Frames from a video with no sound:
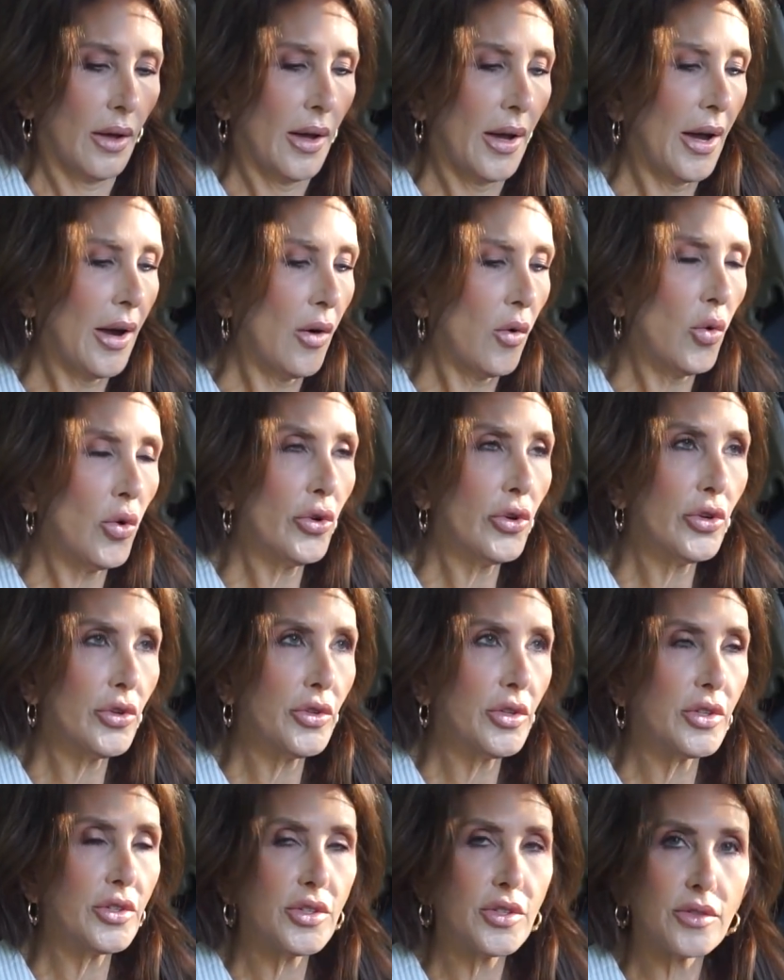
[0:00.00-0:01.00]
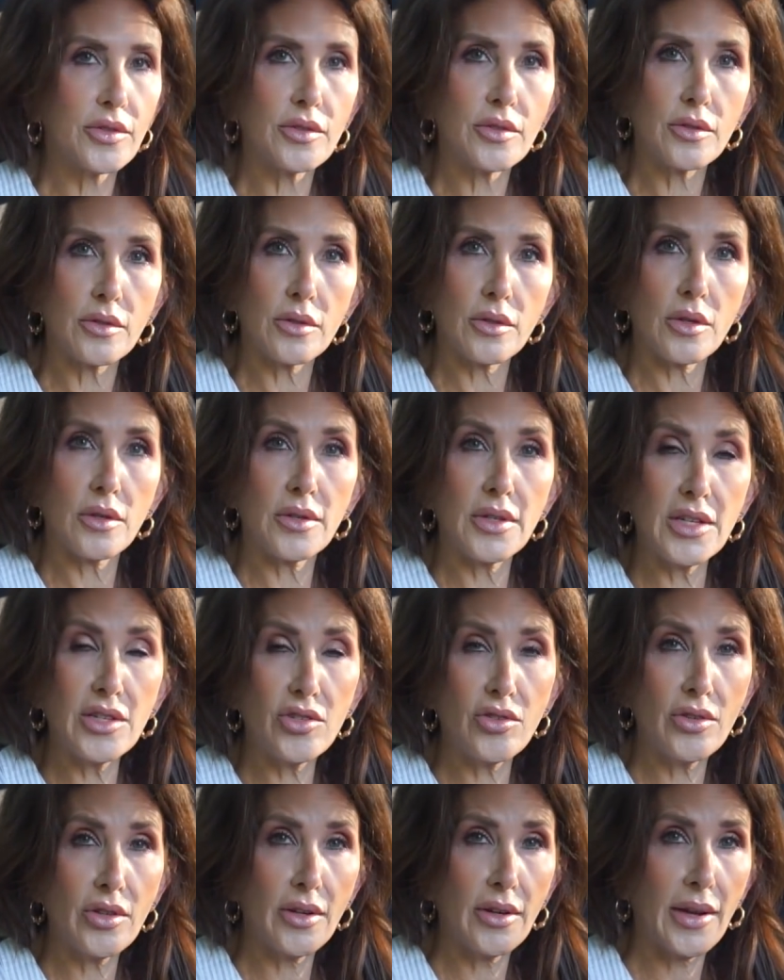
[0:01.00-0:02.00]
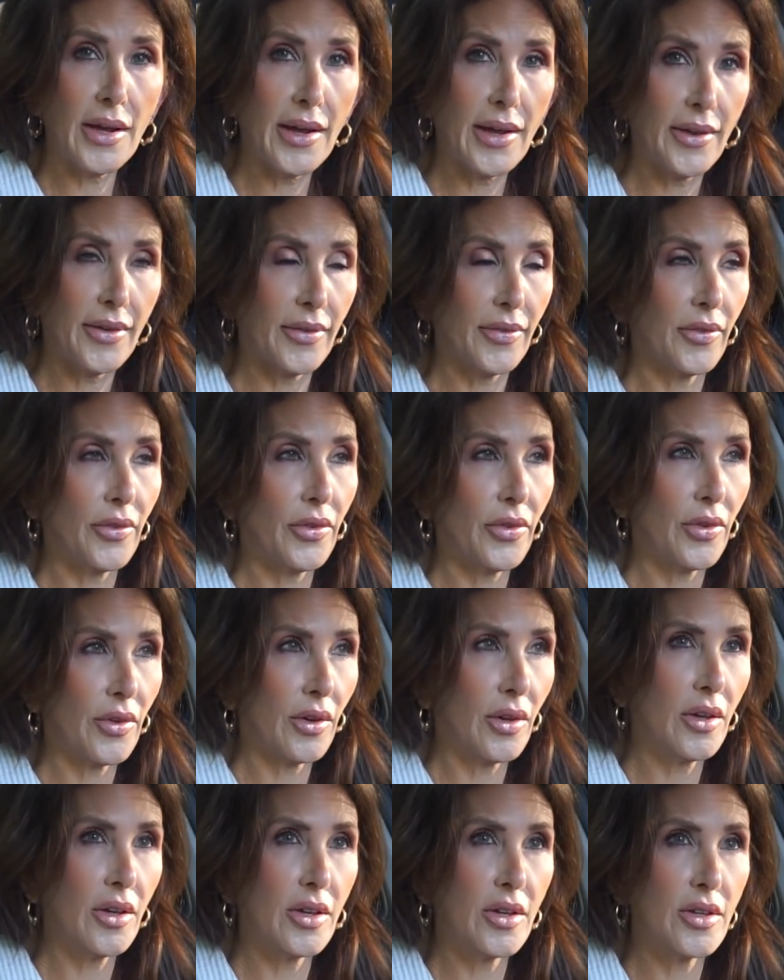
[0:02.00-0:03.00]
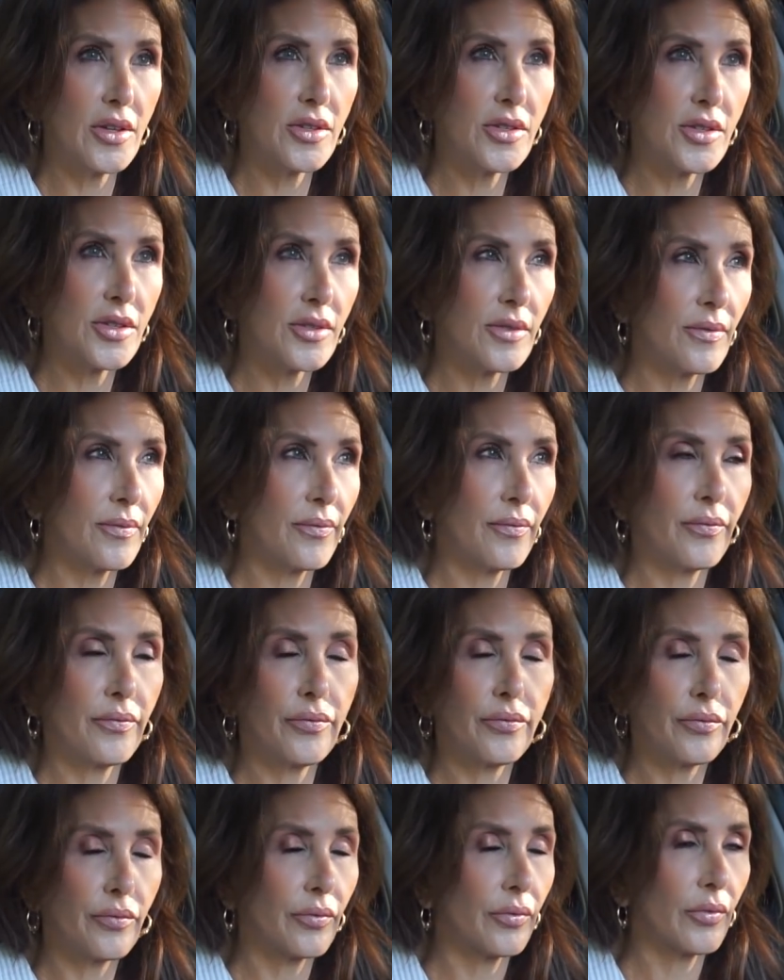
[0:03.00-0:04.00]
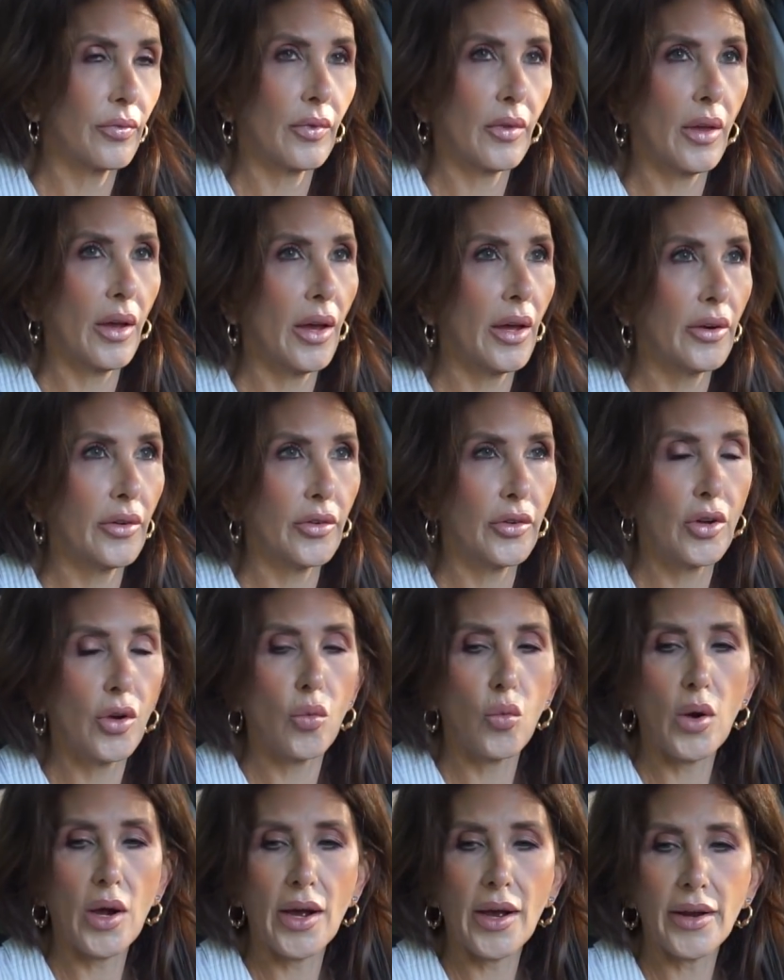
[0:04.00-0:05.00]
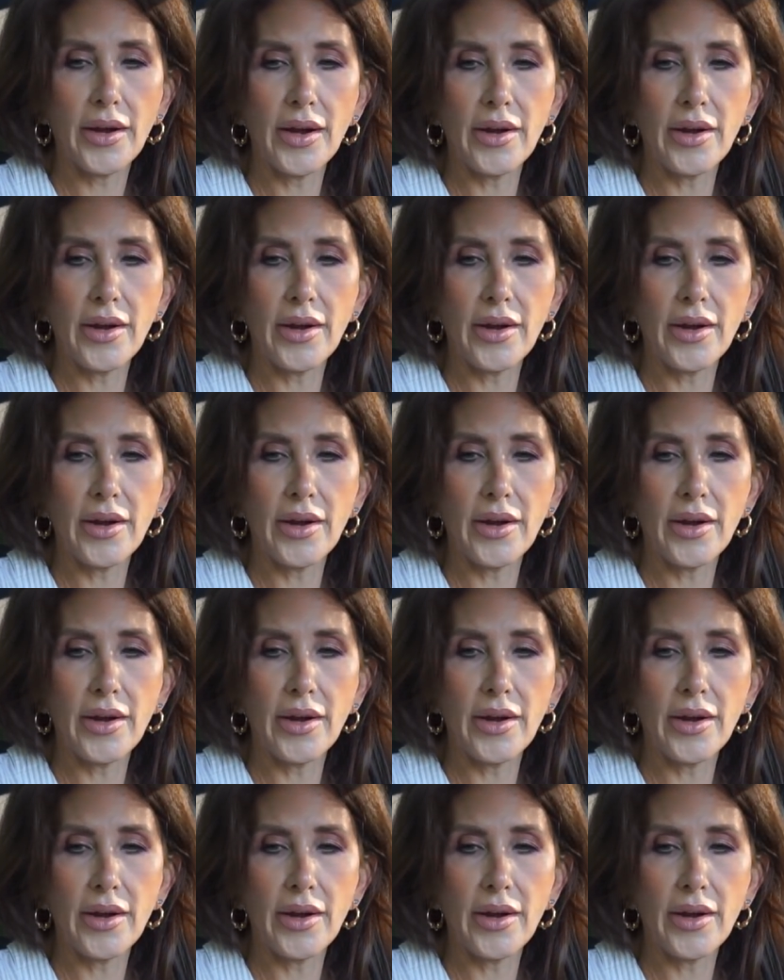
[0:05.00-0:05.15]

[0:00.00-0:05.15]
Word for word: I ordered this. These are the nines because I don't know why.